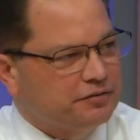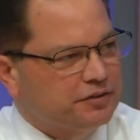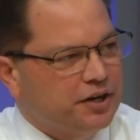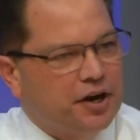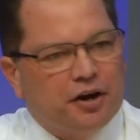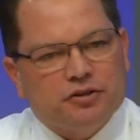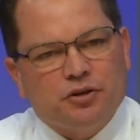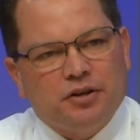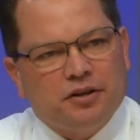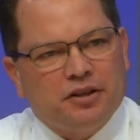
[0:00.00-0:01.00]
You know, mm-hmm. so
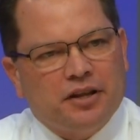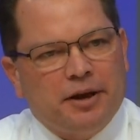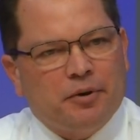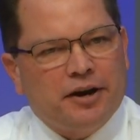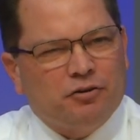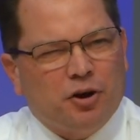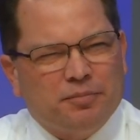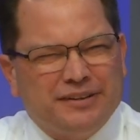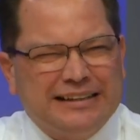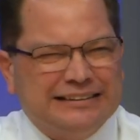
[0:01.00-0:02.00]
the neighborhood I grew up
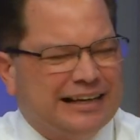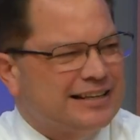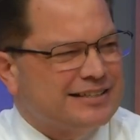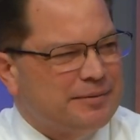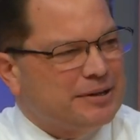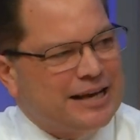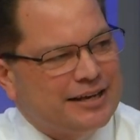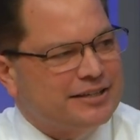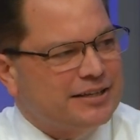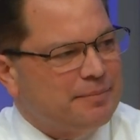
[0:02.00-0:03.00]
didn't get the same
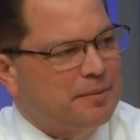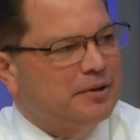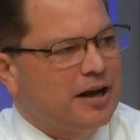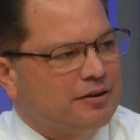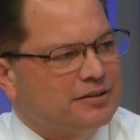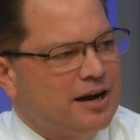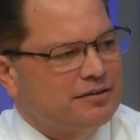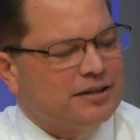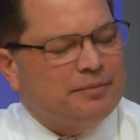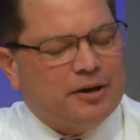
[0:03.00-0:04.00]
attention that maybe downtown
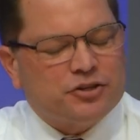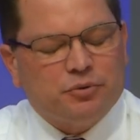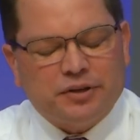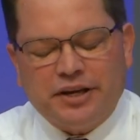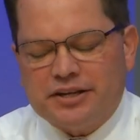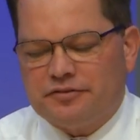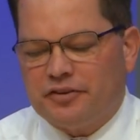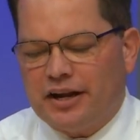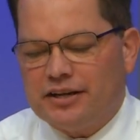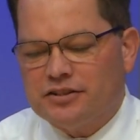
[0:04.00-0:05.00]
did. I'm not sure what the answer for
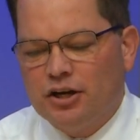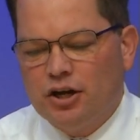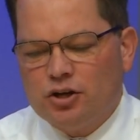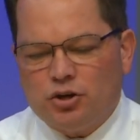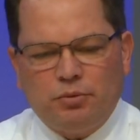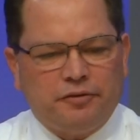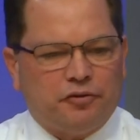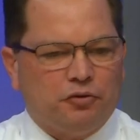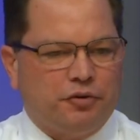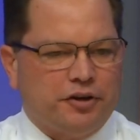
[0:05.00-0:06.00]
that is. So I'm looking
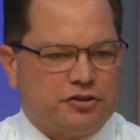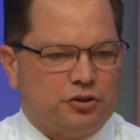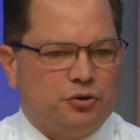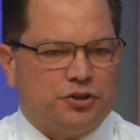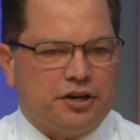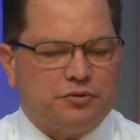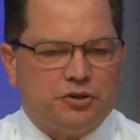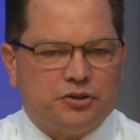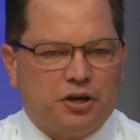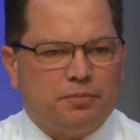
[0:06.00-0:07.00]
for a real solution. As we
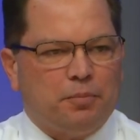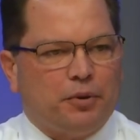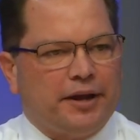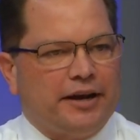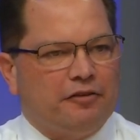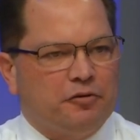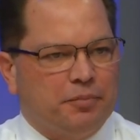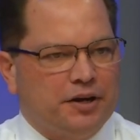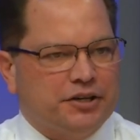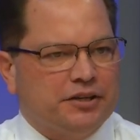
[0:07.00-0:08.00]
just talked about planning out for
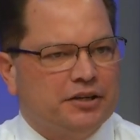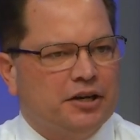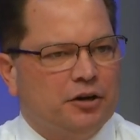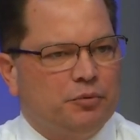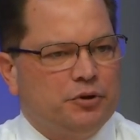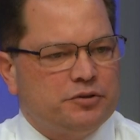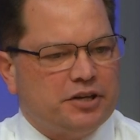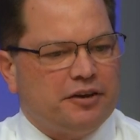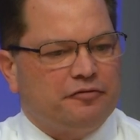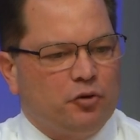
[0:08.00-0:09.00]
budget, when you
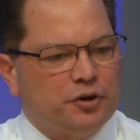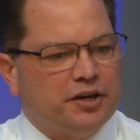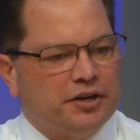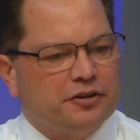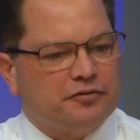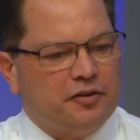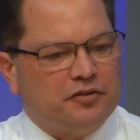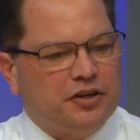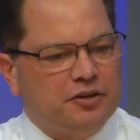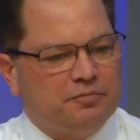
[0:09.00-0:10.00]
say 4 years,
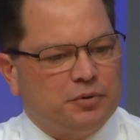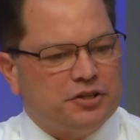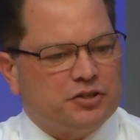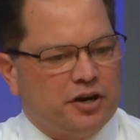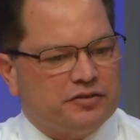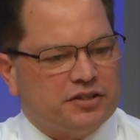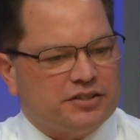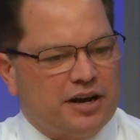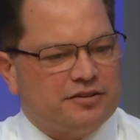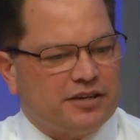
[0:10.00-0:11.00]
50 police officers, it
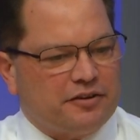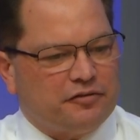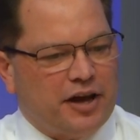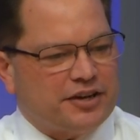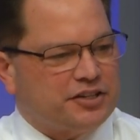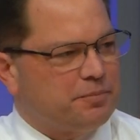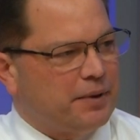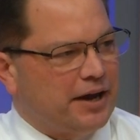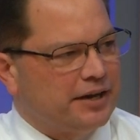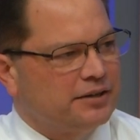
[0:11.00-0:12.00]
sounds like a flash in the
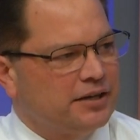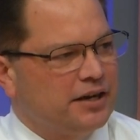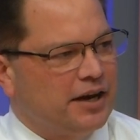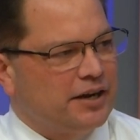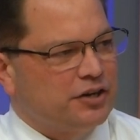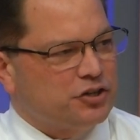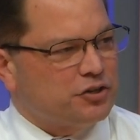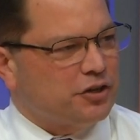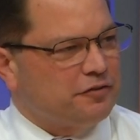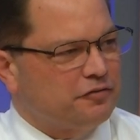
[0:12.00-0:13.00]
pan, and you're just
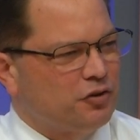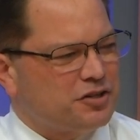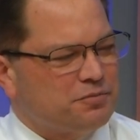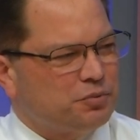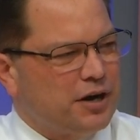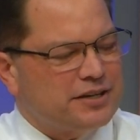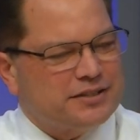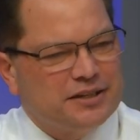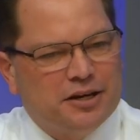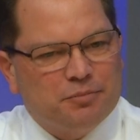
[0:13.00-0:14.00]
looking for some press,
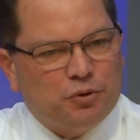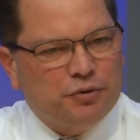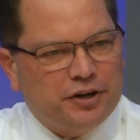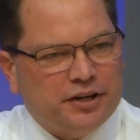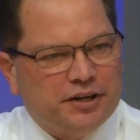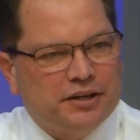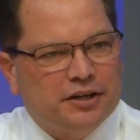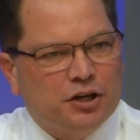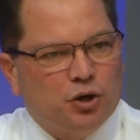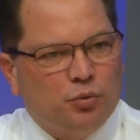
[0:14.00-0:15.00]
but really,
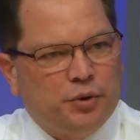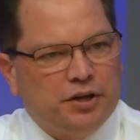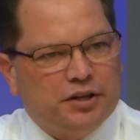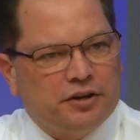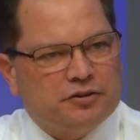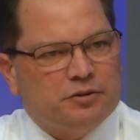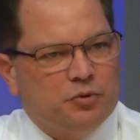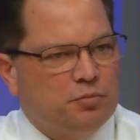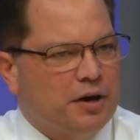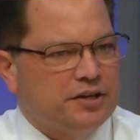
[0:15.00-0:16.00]
there's some
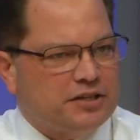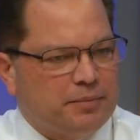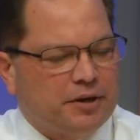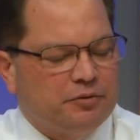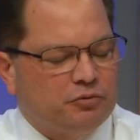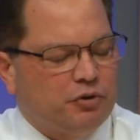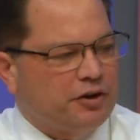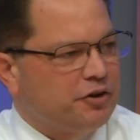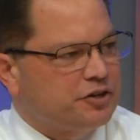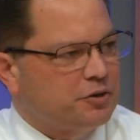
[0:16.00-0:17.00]
new monies coming in
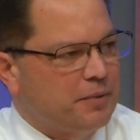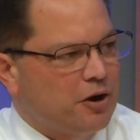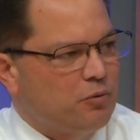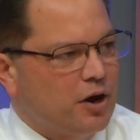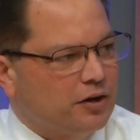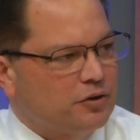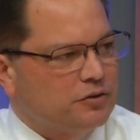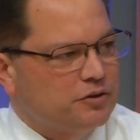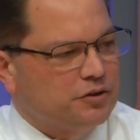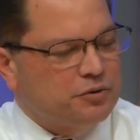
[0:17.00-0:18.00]
recreational marijuana
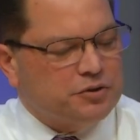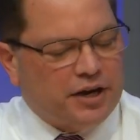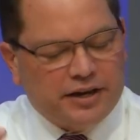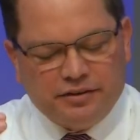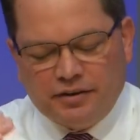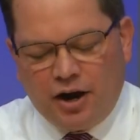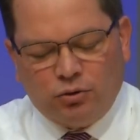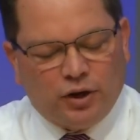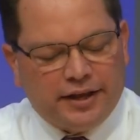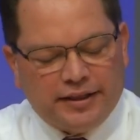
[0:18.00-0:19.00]
use. I
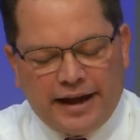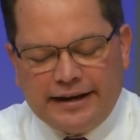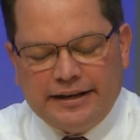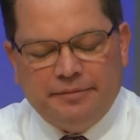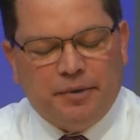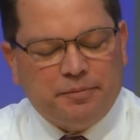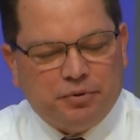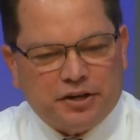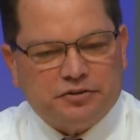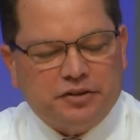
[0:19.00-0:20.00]
outlined that in my
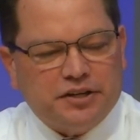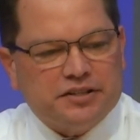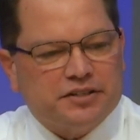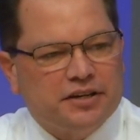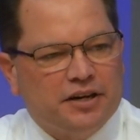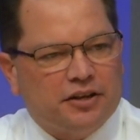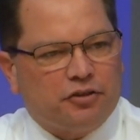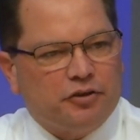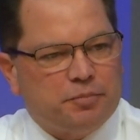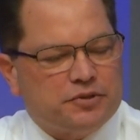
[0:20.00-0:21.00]
press release, the
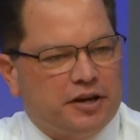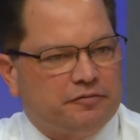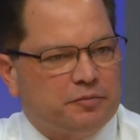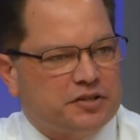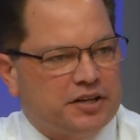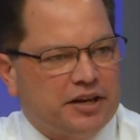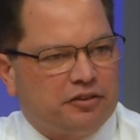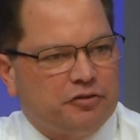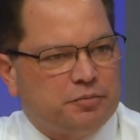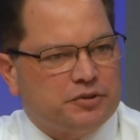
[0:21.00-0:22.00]
3% from the state,
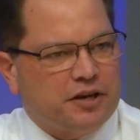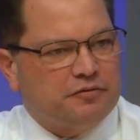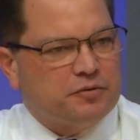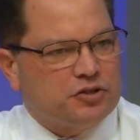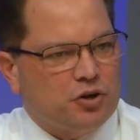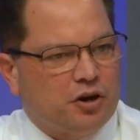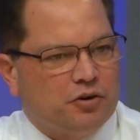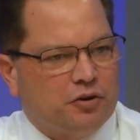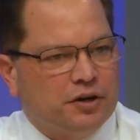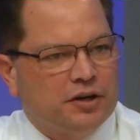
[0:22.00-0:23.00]
3% from the store
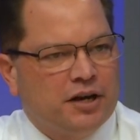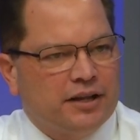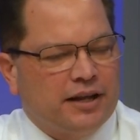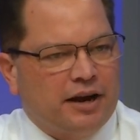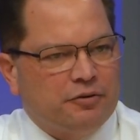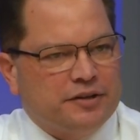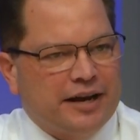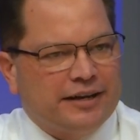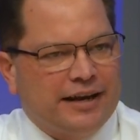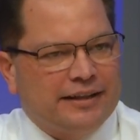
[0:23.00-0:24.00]
owner, that I would
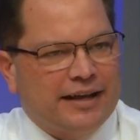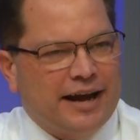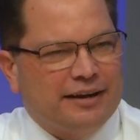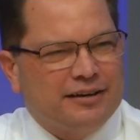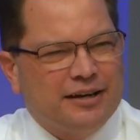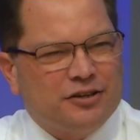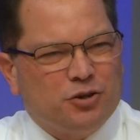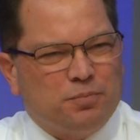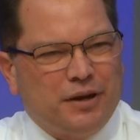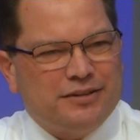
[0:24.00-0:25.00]
dedicate that to
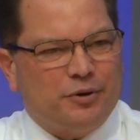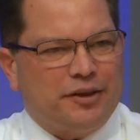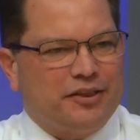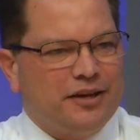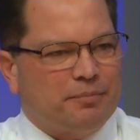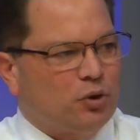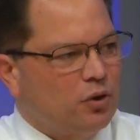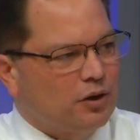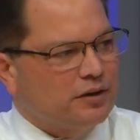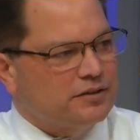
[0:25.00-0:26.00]
a place where I think it
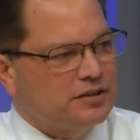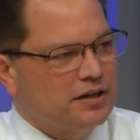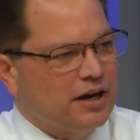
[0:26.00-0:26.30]
belongs.